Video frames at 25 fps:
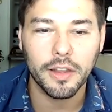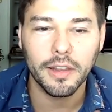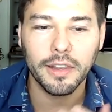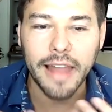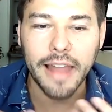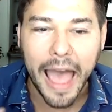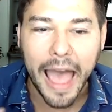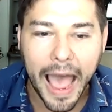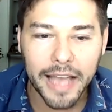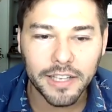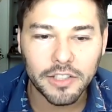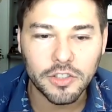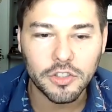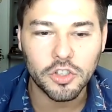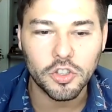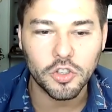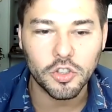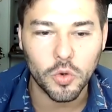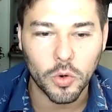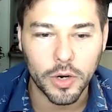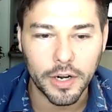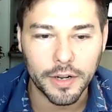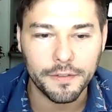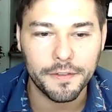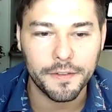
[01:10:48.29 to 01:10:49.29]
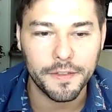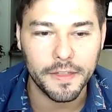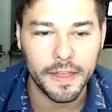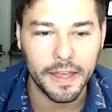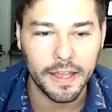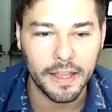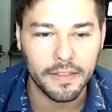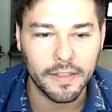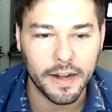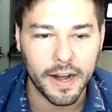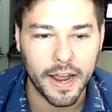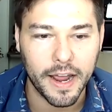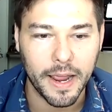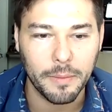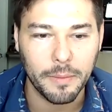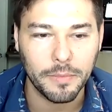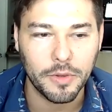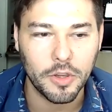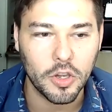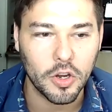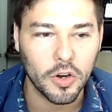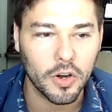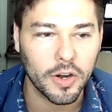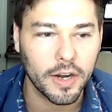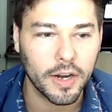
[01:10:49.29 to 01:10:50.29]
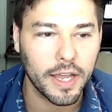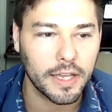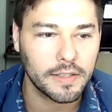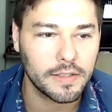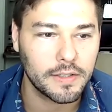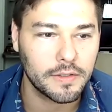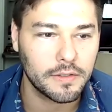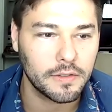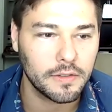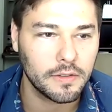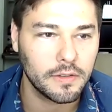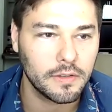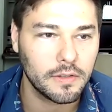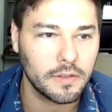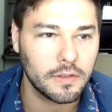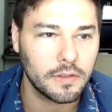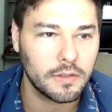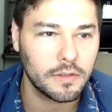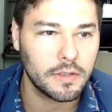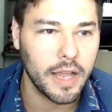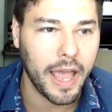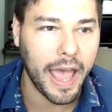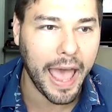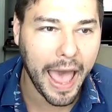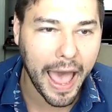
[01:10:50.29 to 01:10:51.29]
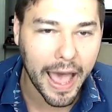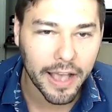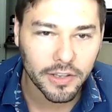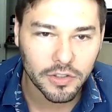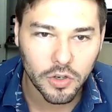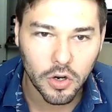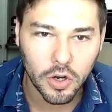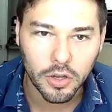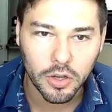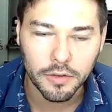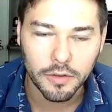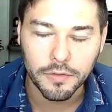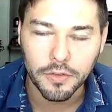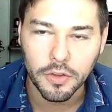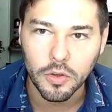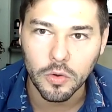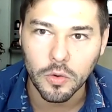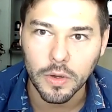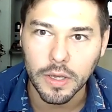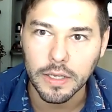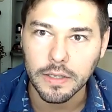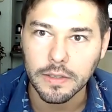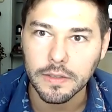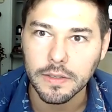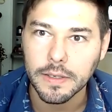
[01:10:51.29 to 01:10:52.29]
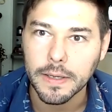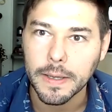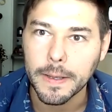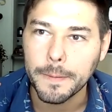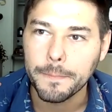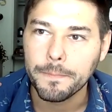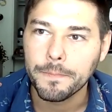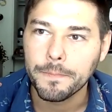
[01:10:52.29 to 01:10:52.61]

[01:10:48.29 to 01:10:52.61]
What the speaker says: last sort of thing that I am curious to ask all of you is,